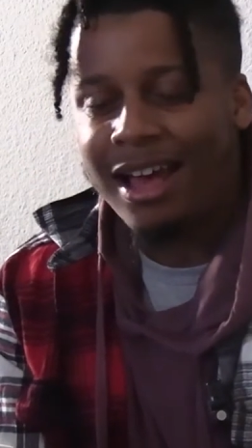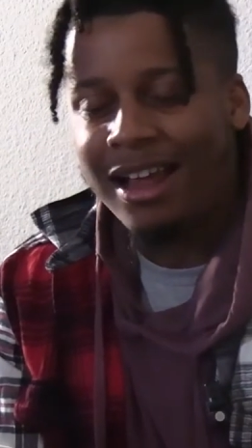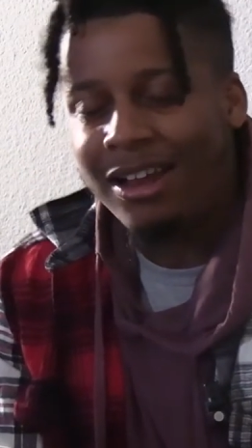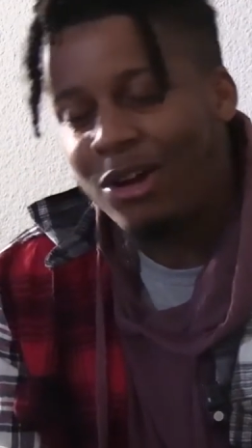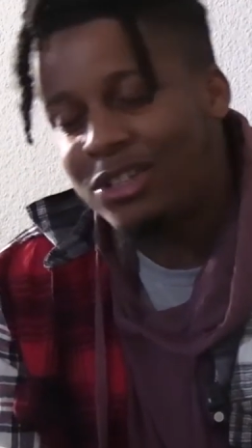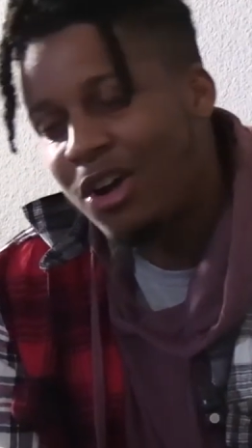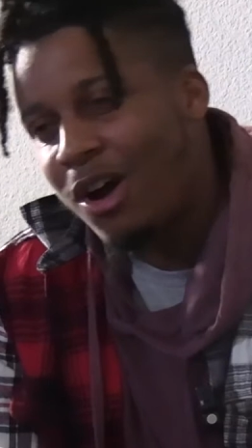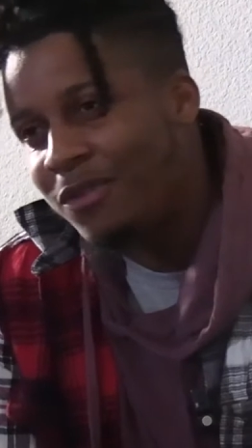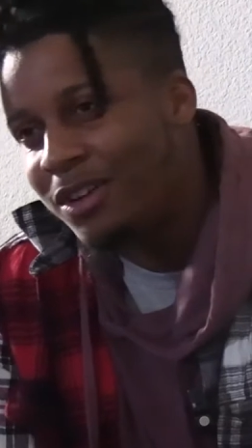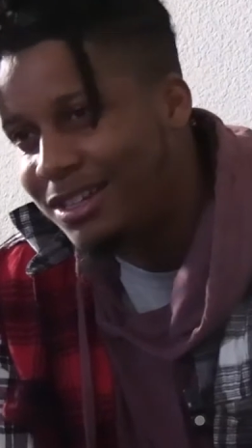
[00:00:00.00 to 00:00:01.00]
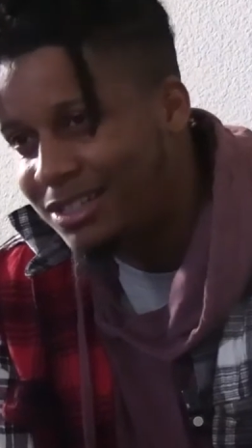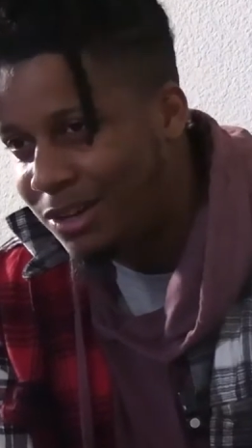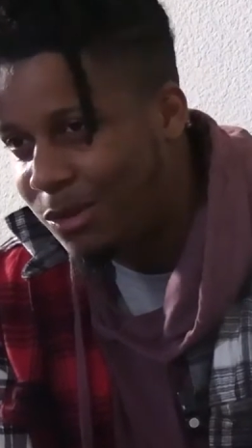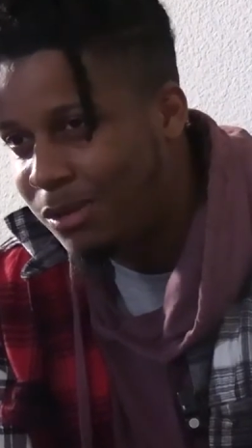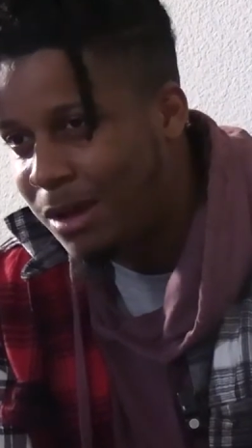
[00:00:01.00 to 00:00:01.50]
I lost confidence a
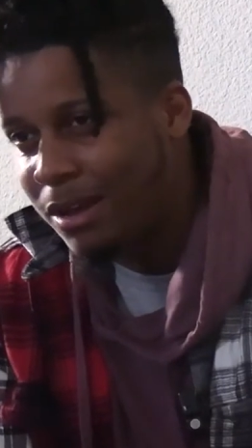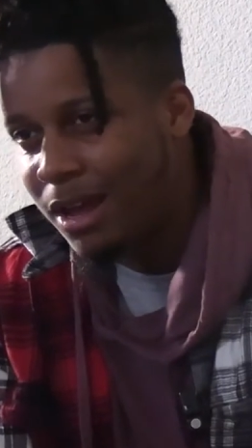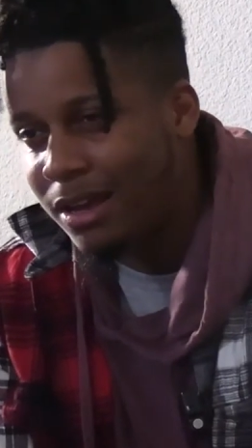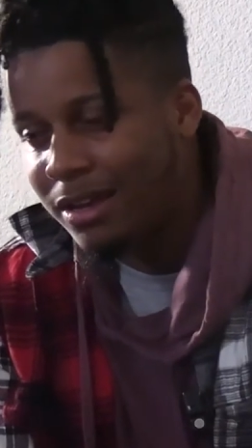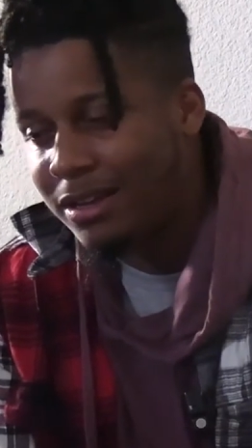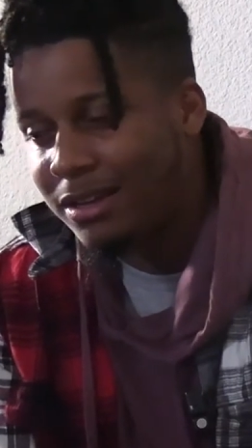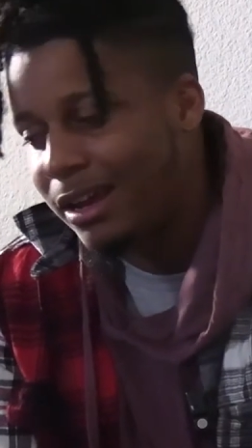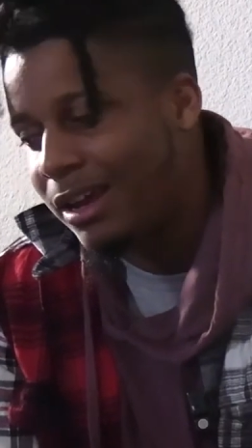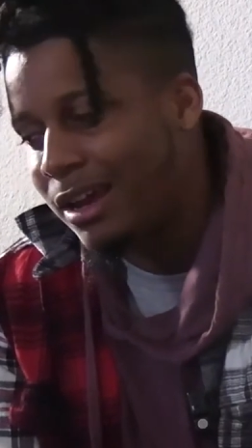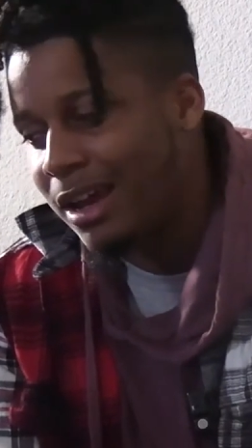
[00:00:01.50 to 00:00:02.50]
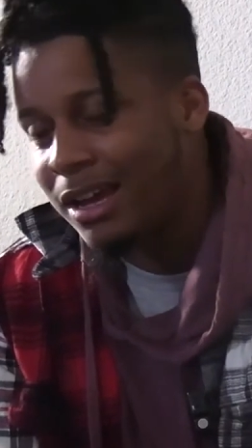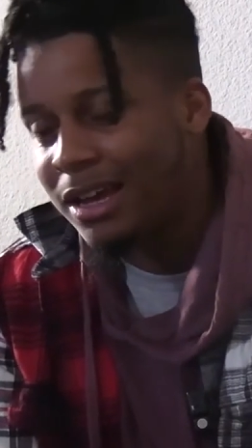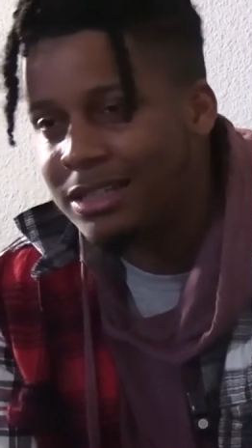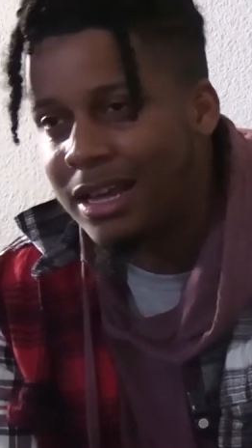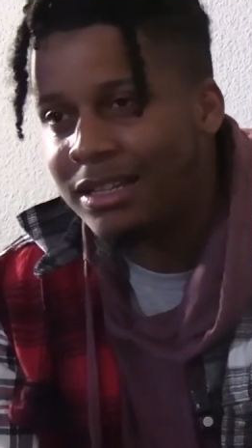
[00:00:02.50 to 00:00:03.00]
little bit. I'm like, I
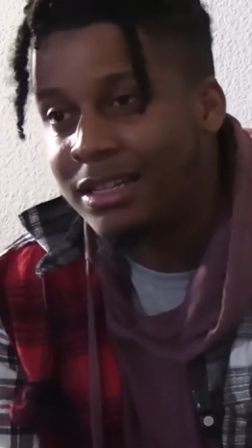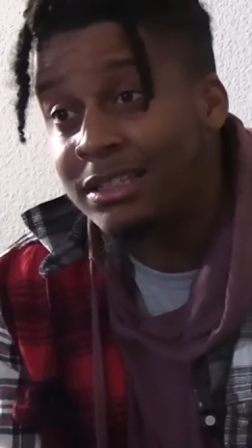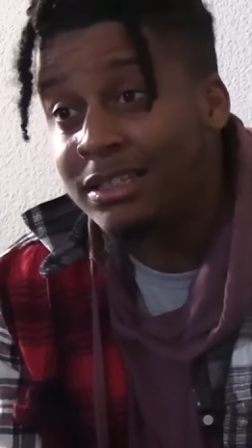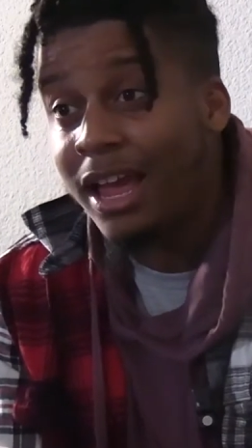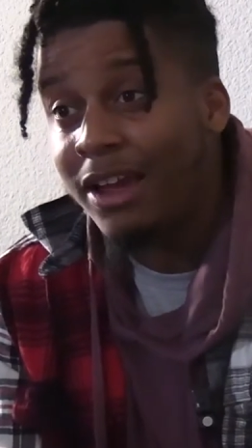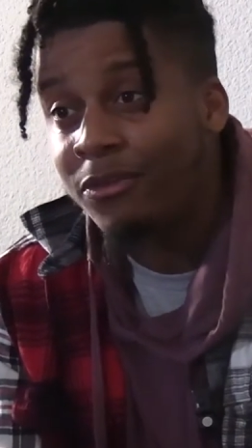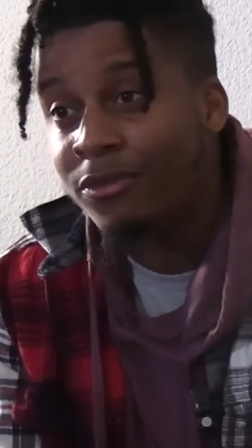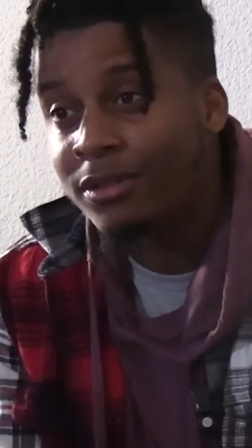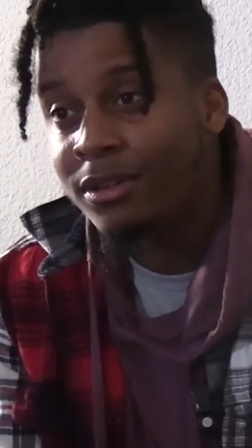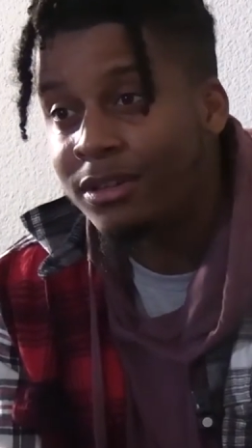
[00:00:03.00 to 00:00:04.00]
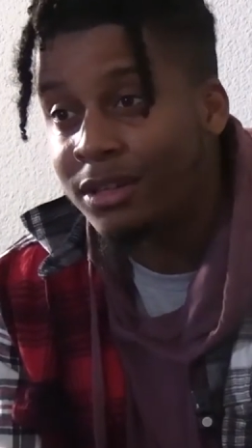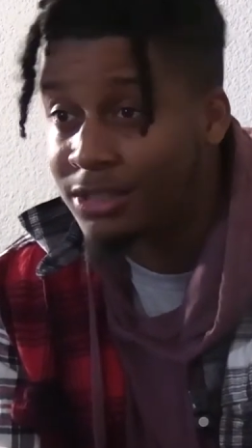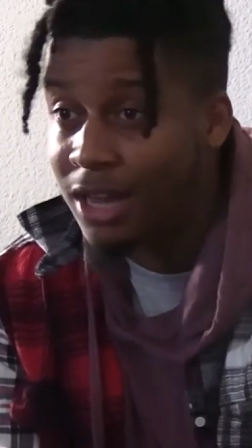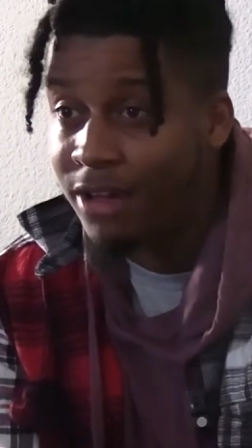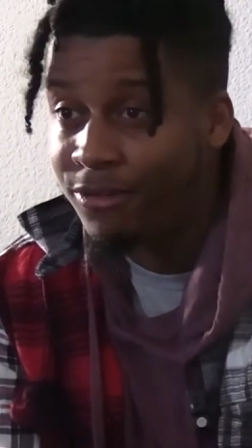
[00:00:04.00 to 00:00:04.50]
guess I, this is life. This
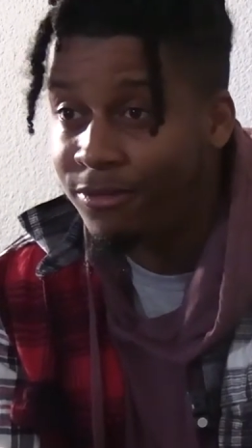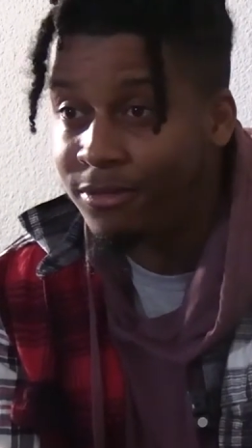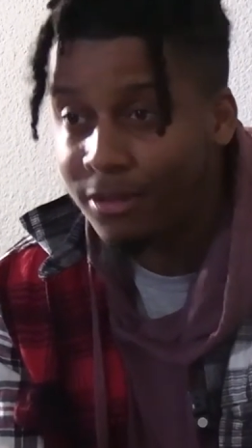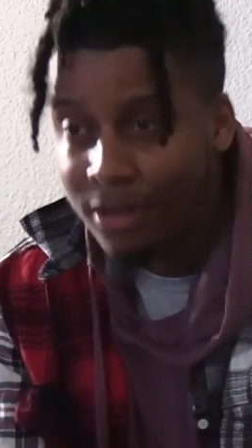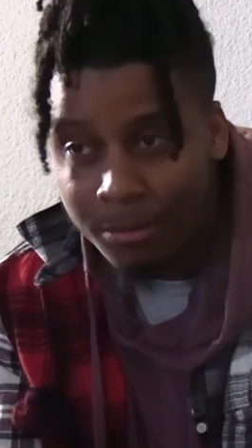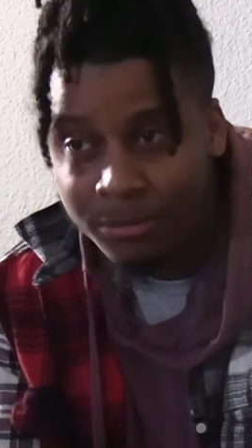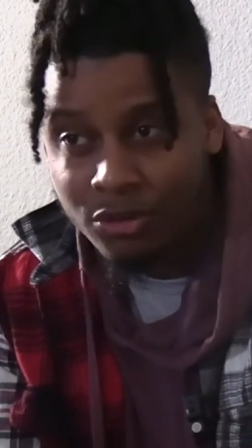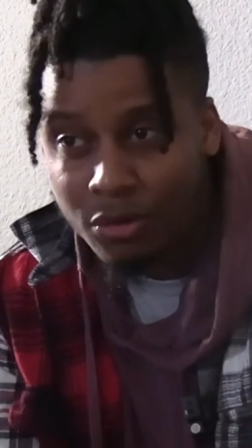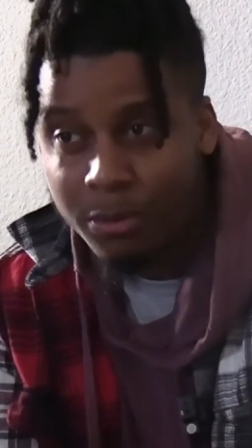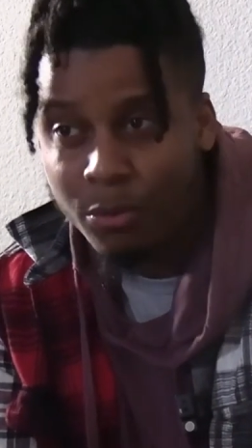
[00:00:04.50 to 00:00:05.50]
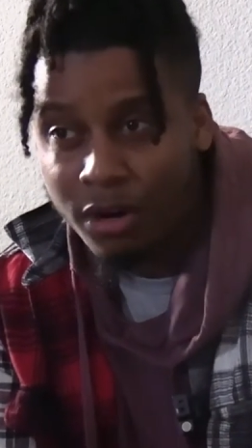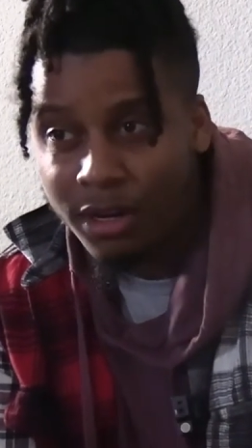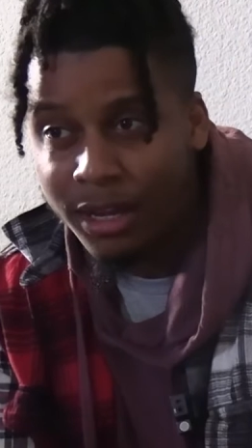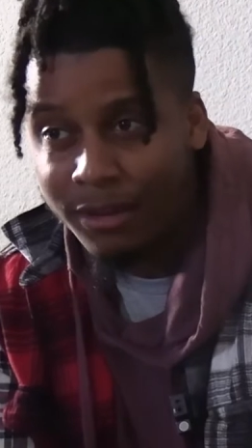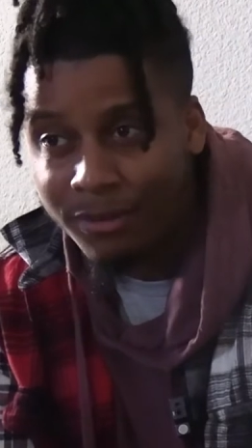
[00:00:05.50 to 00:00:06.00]
is life. I'm just gonna be
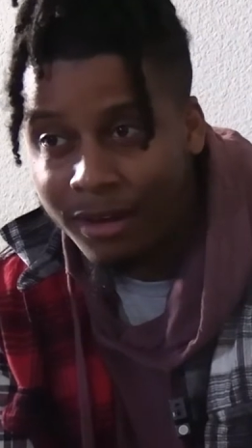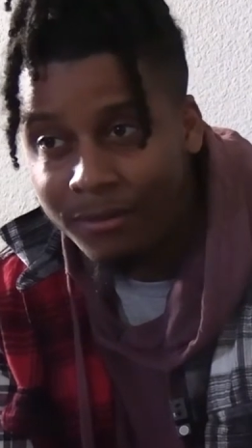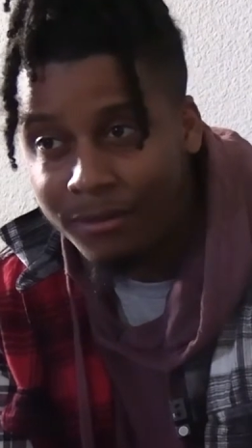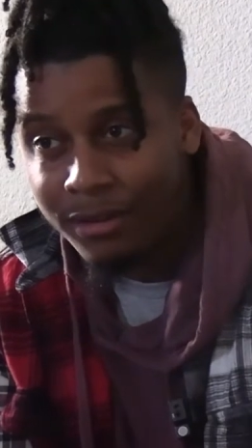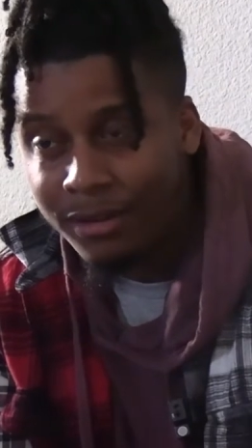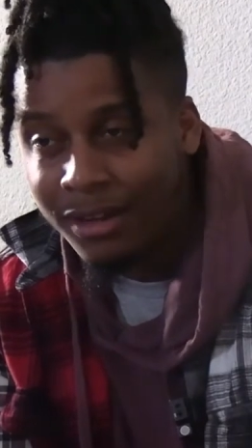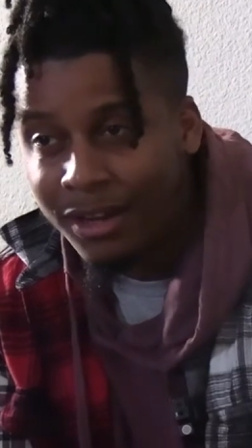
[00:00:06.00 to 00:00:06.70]
working here forever.